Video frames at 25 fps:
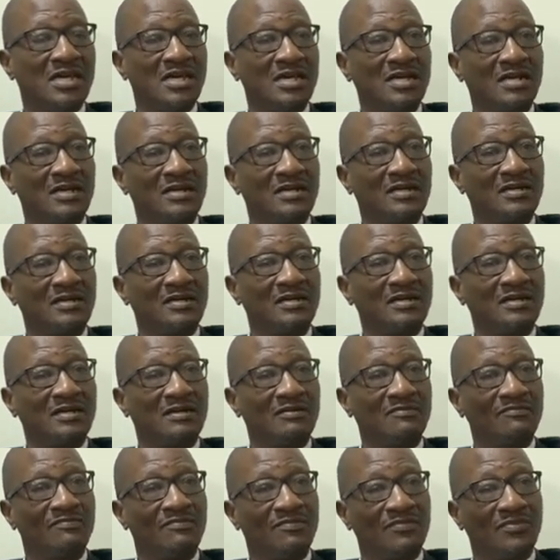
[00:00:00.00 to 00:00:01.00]

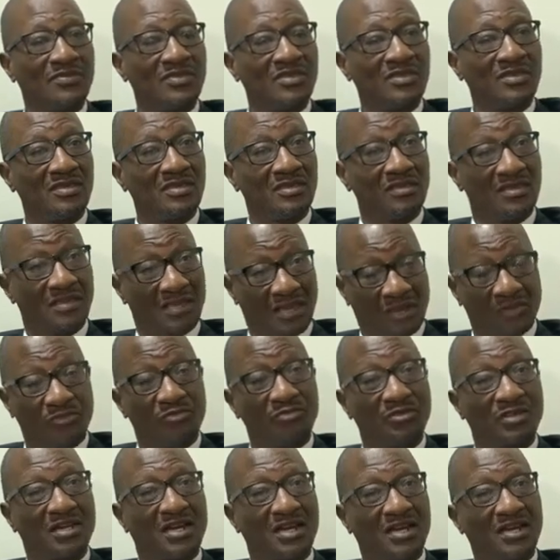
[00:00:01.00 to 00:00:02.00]
The
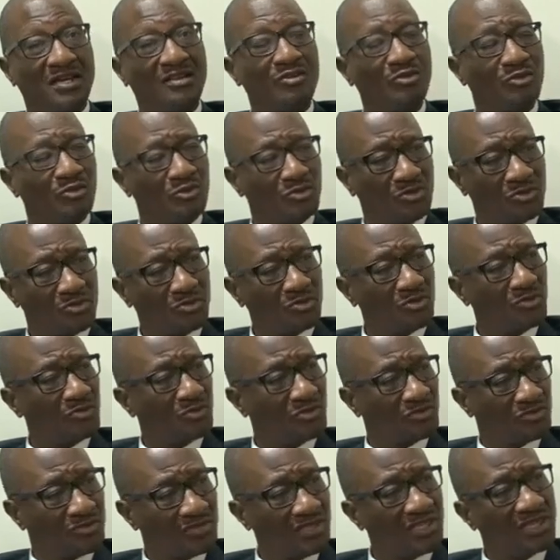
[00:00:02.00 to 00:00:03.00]
African also
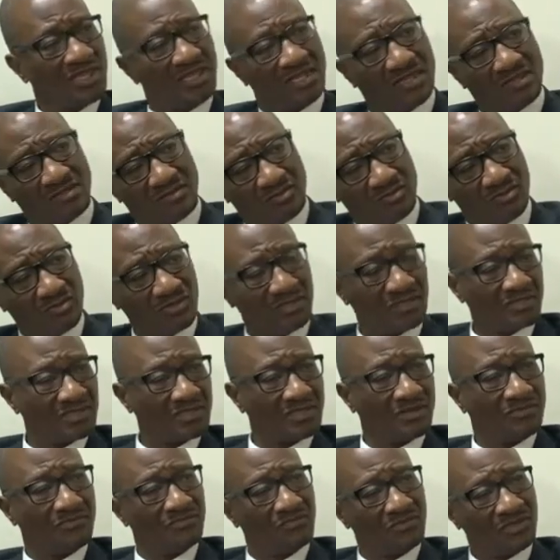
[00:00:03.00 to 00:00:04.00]
was there doing
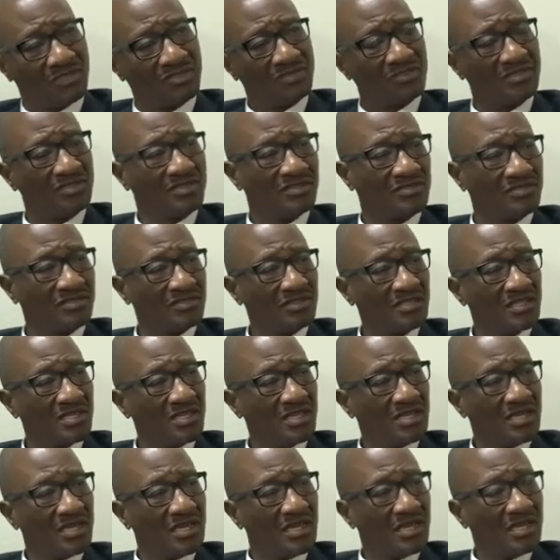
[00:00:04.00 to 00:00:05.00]
some business.
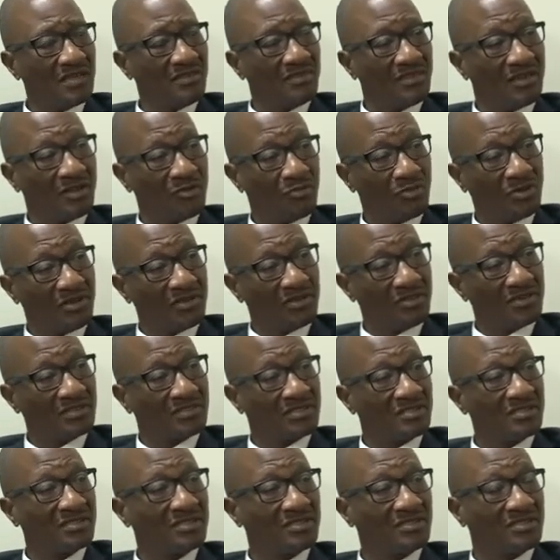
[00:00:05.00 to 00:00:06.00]
And then when The
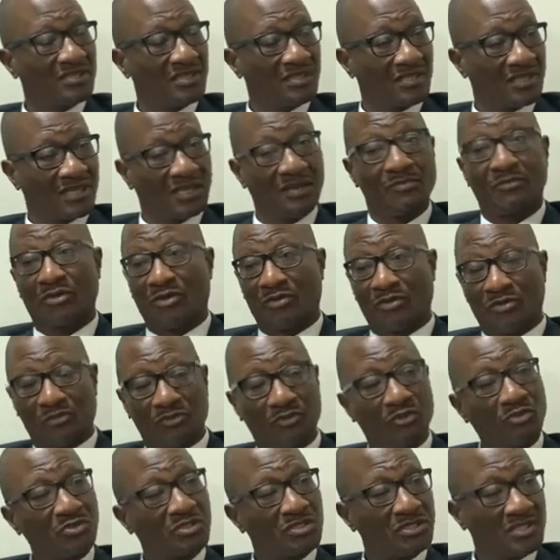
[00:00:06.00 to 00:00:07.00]
Citizen came, and of
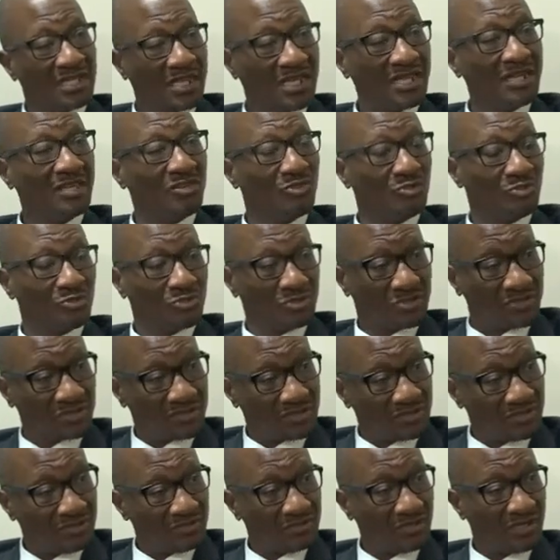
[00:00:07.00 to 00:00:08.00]
course Daily News,
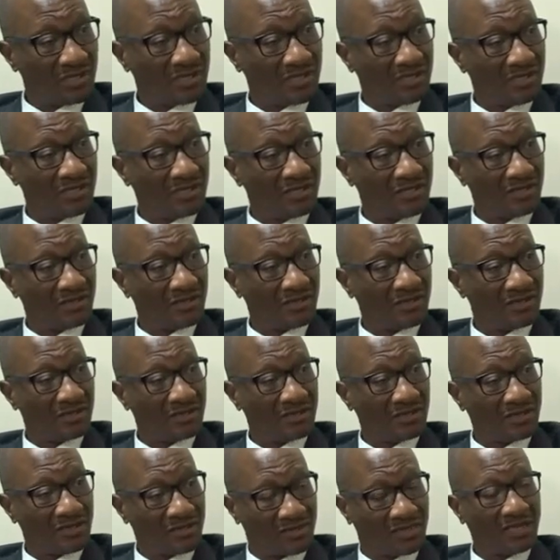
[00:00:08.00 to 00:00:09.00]

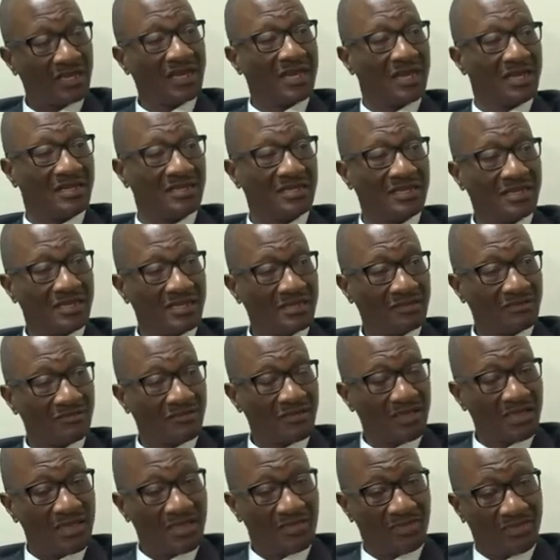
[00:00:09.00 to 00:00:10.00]
The Guardian,
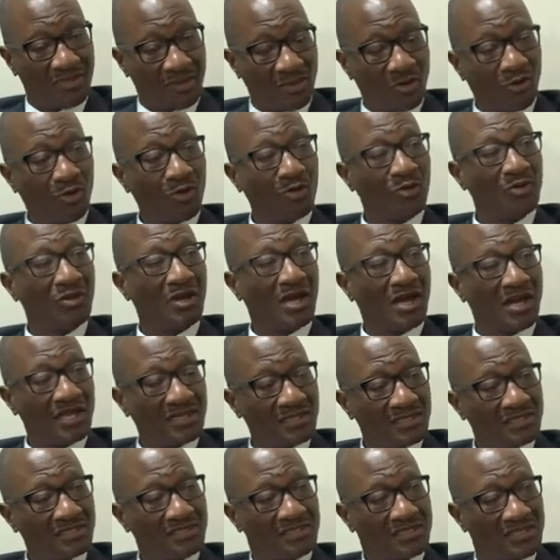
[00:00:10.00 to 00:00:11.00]
they all
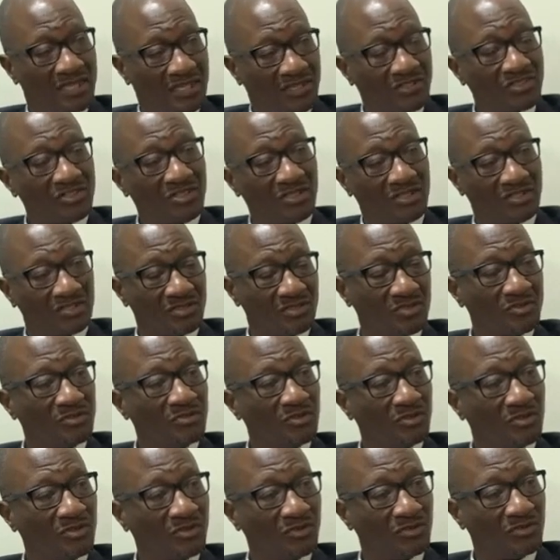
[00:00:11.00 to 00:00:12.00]
had sections
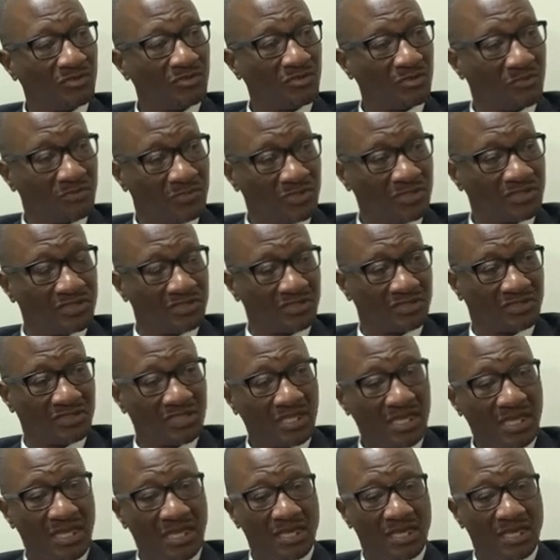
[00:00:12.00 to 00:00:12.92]
for business.